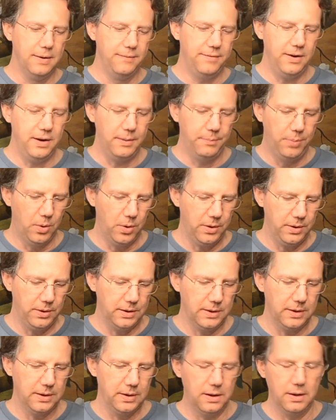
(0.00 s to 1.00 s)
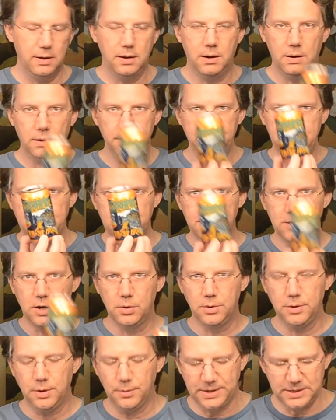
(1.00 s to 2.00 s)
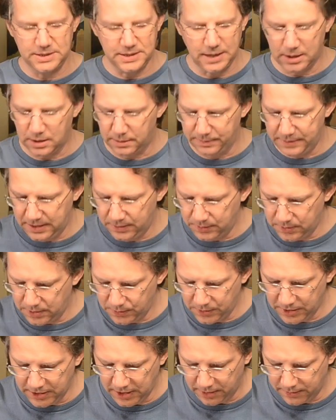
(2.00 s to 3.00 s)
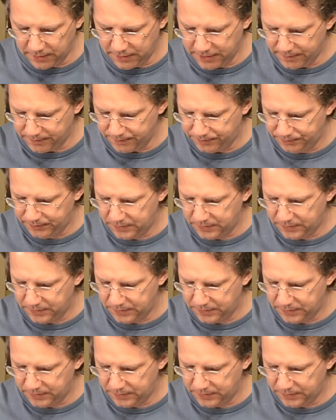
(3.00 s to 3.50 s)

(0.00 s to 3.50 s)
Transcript: Very important. All these go in the recycle bin when we're done with them.